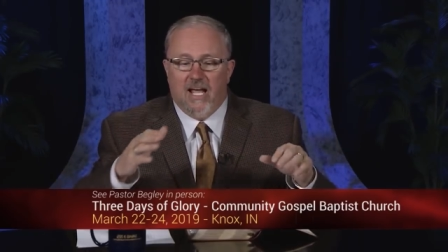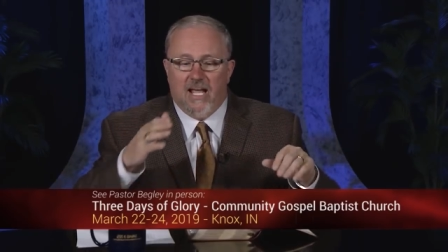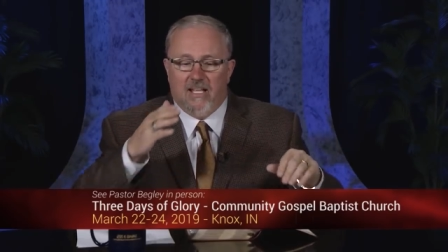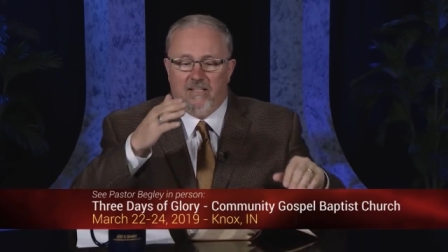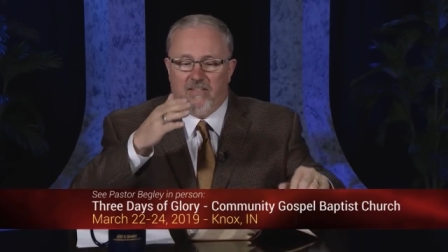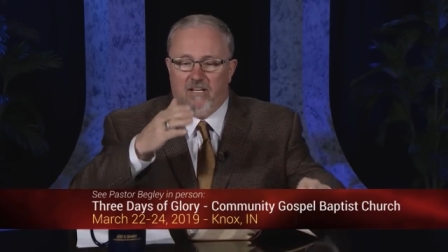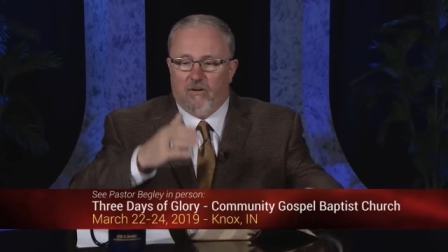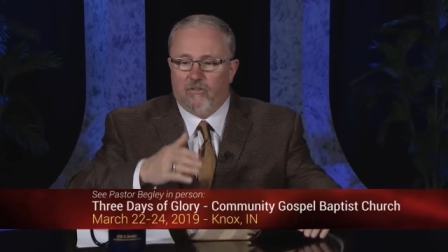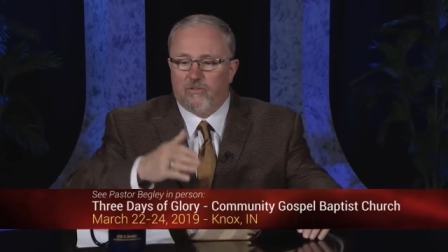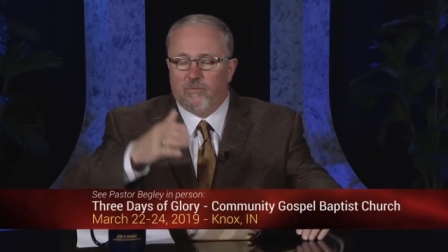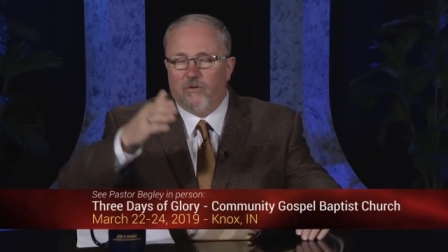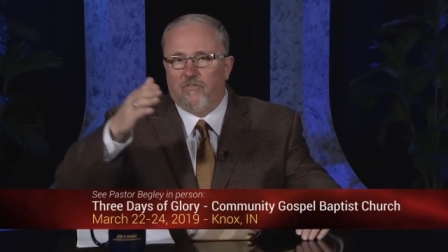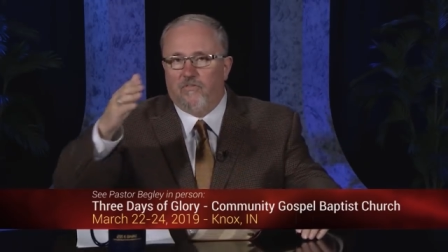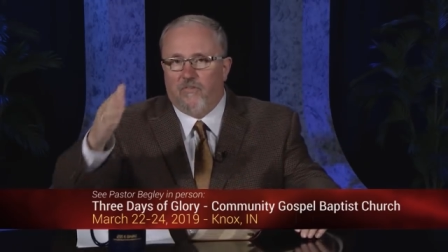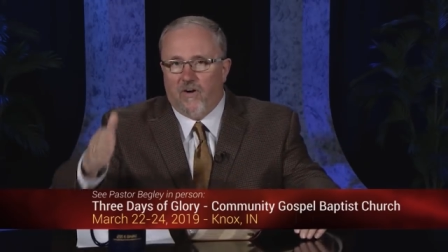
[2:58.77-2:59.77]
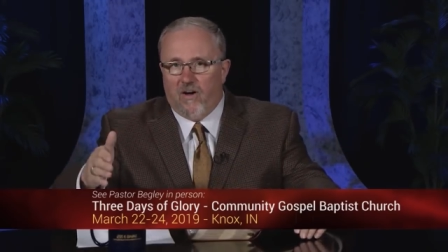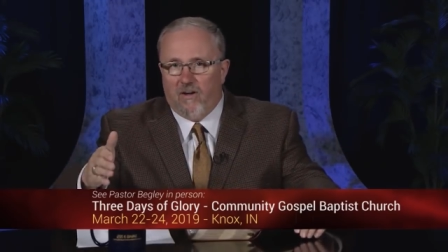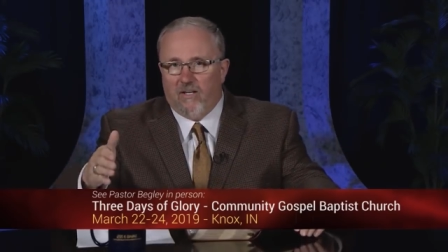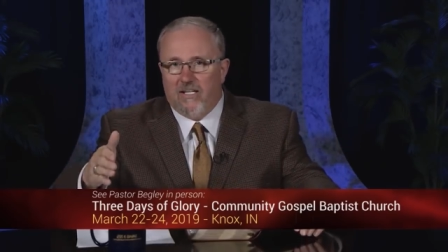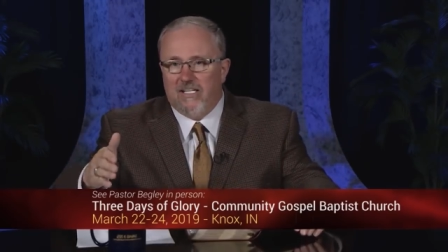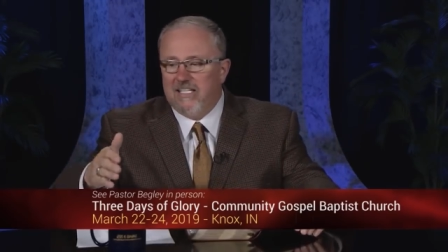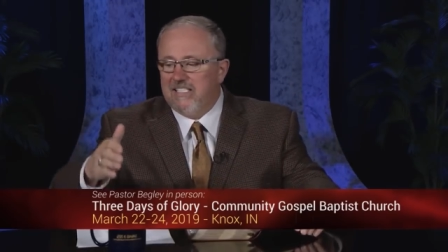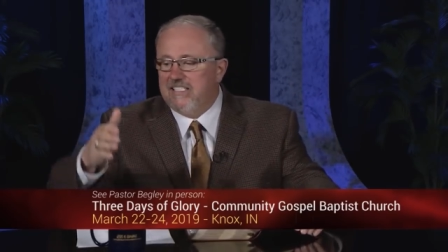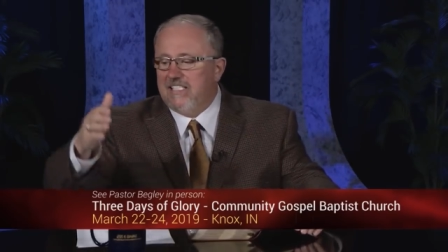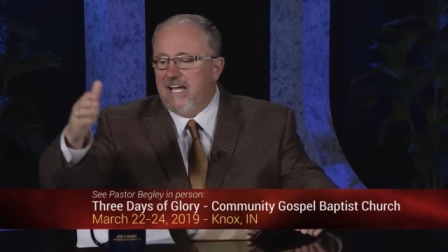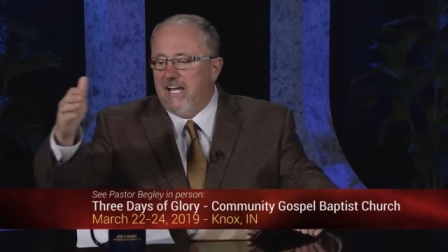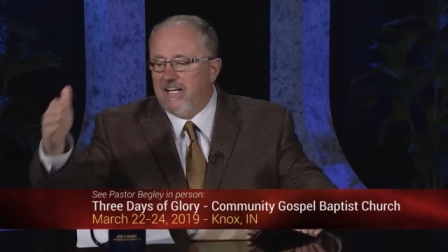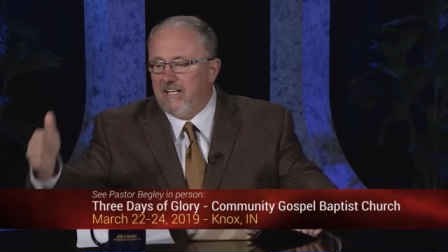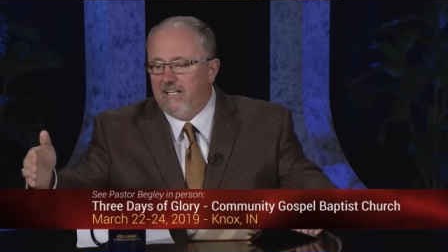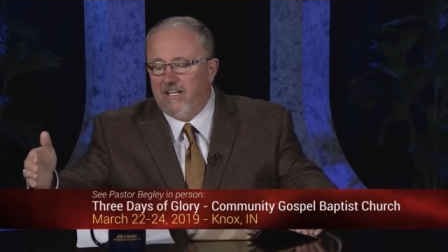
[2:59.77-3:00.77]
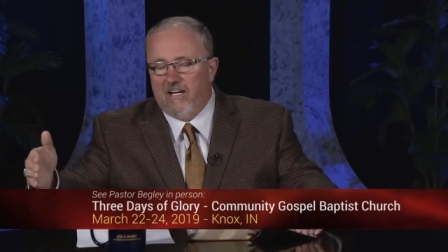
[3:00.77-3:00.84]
And those were falling exactly